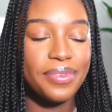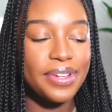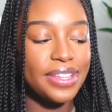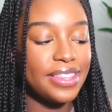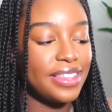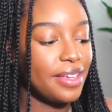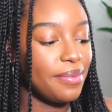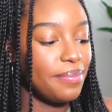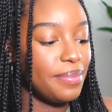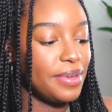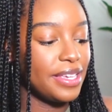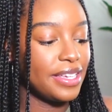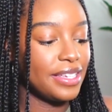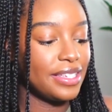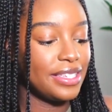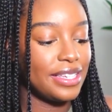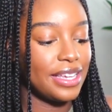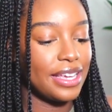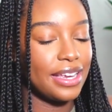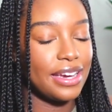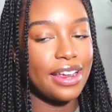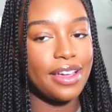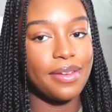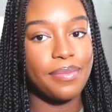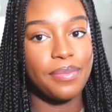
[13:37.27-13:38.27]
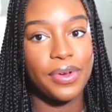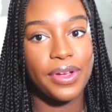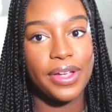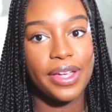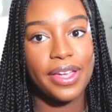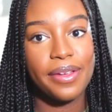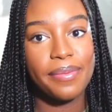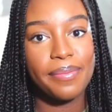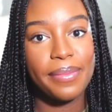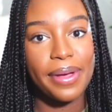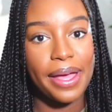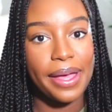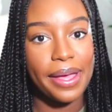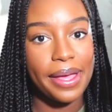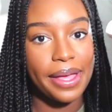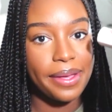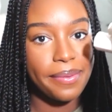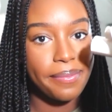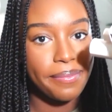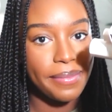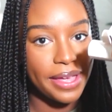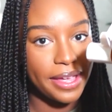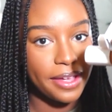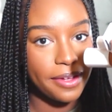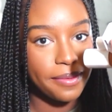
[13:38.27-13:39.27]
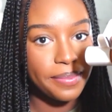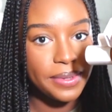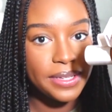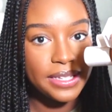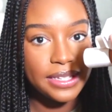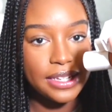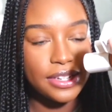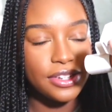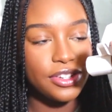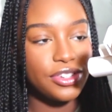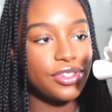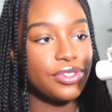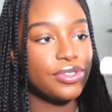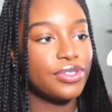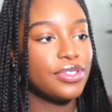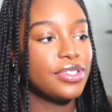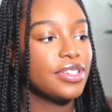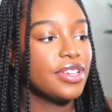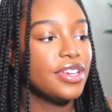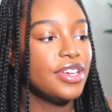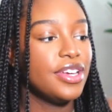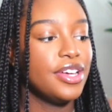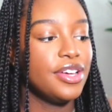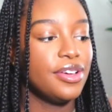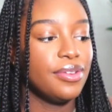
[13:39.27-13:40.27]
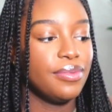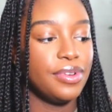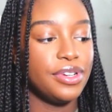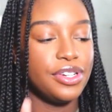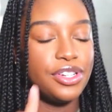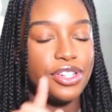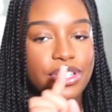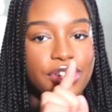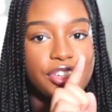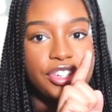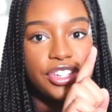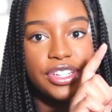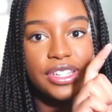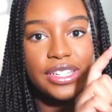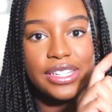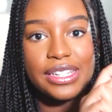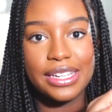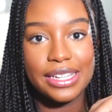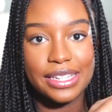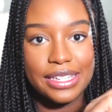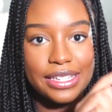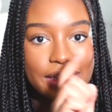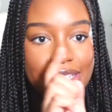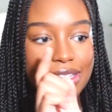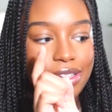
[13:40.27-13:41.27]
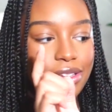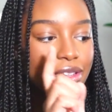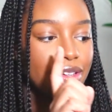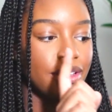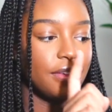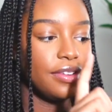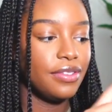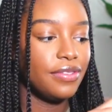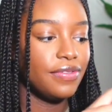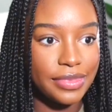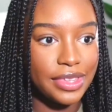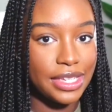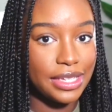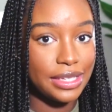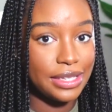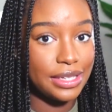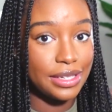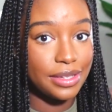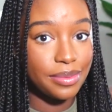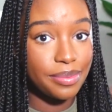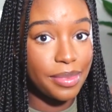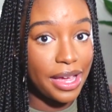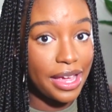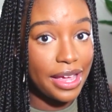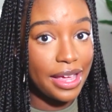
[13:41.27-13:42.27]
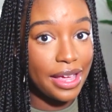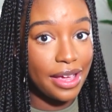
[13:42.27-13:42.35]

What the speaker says: with that being said, I'm bringing my makeup essentials, which is just concealer. This is my